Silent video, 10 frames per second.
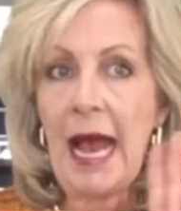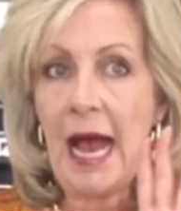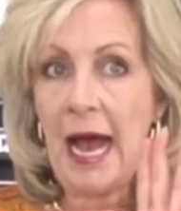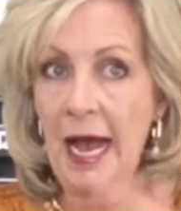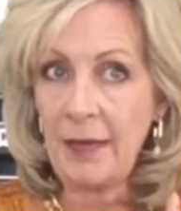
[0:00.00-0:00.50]

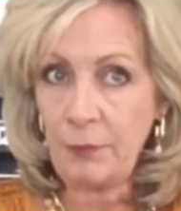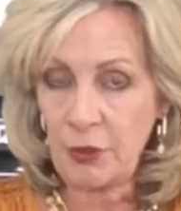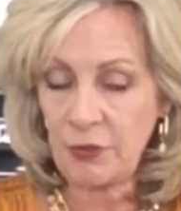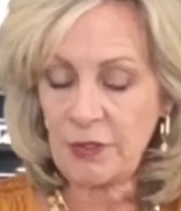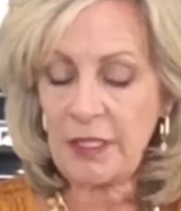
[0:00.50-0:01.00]
I
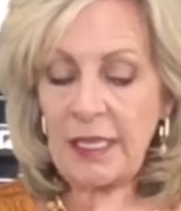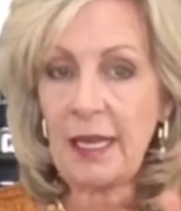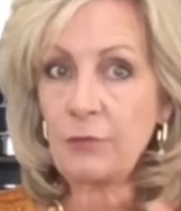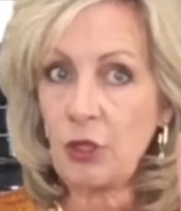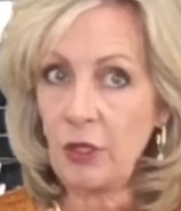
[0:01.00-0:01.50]
personally
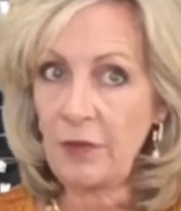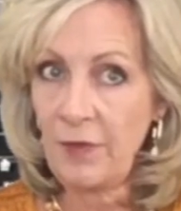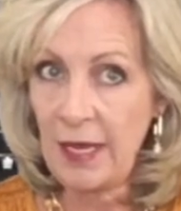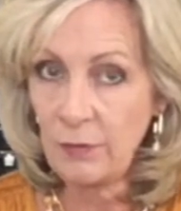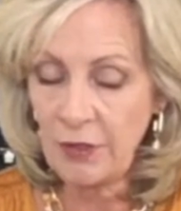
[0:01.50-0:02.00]
am totally
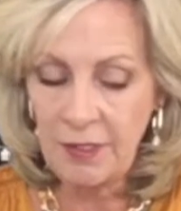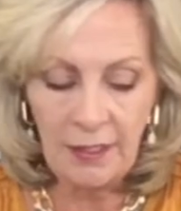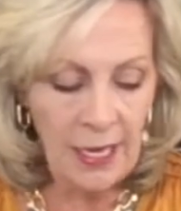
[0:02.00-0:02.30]
fine with it.